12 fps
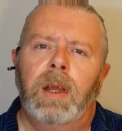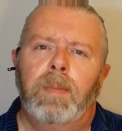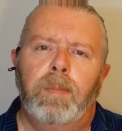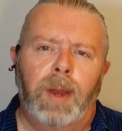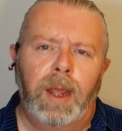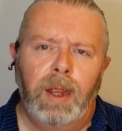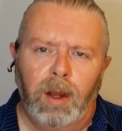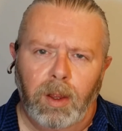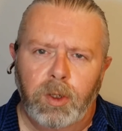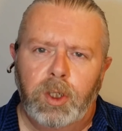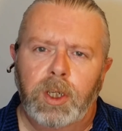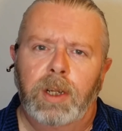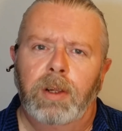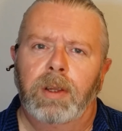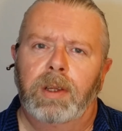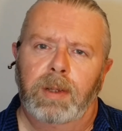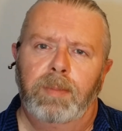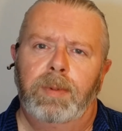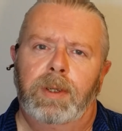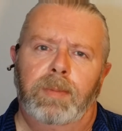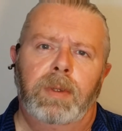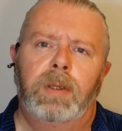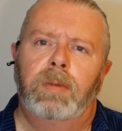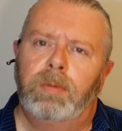biological
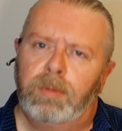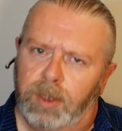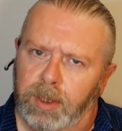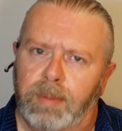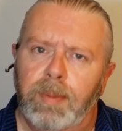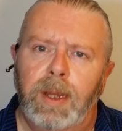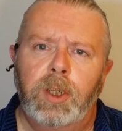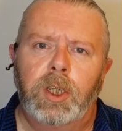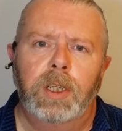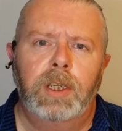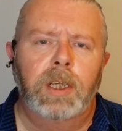symptoms just mentioned